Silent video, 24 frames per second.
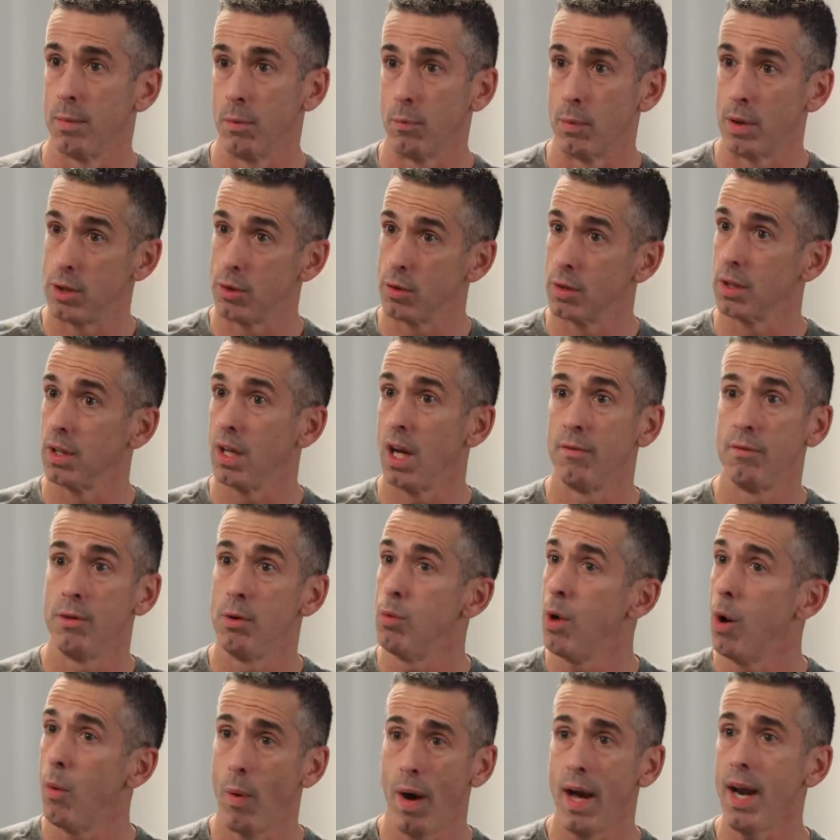And when you're in love, you
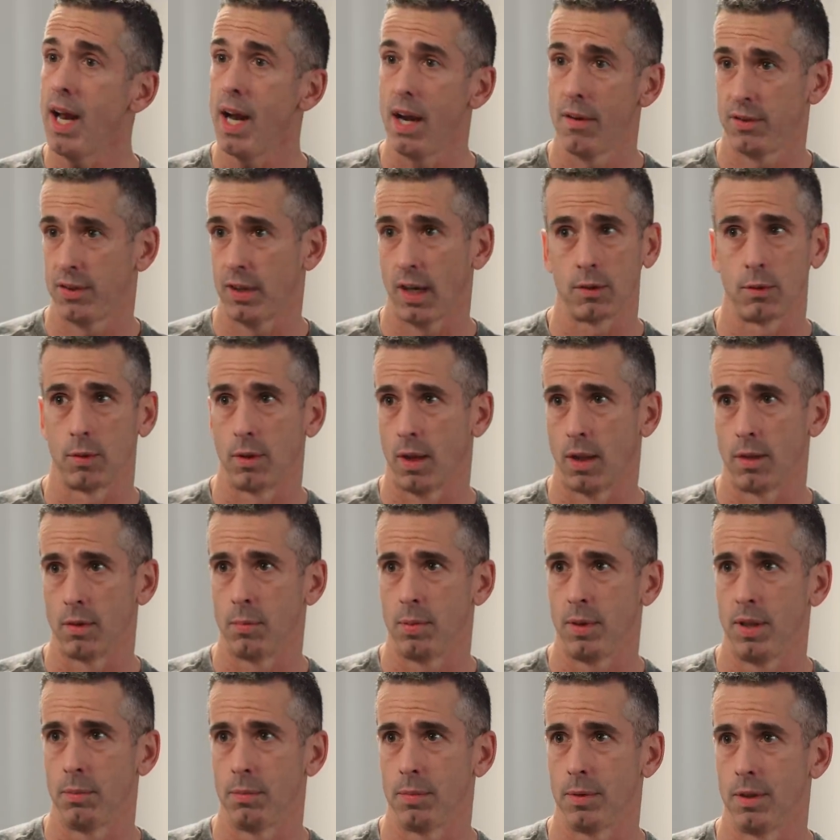won't want to have sex with other
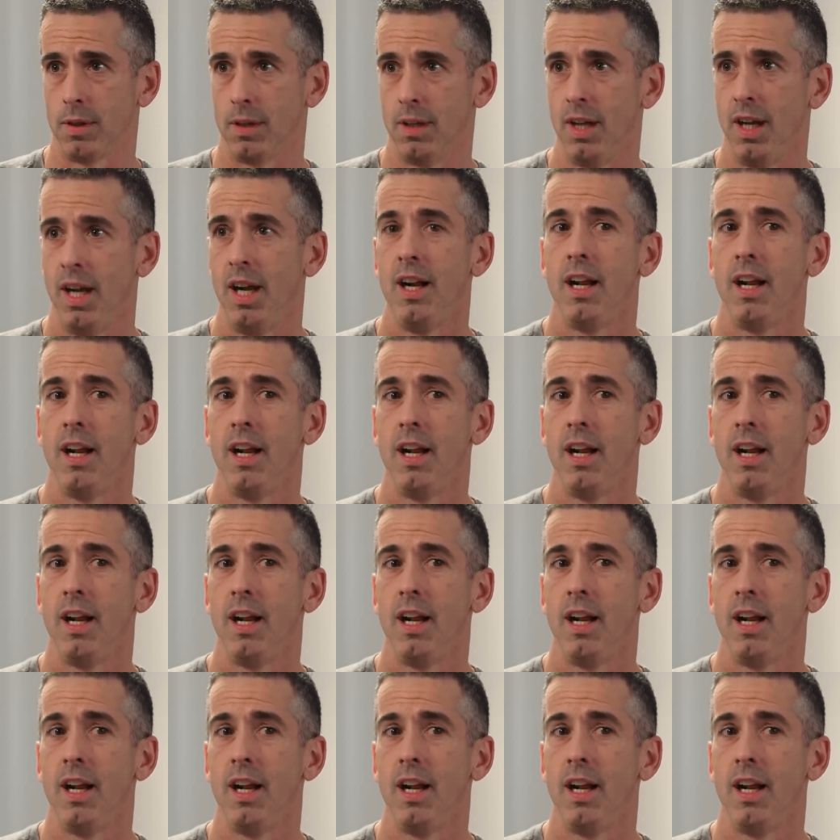people.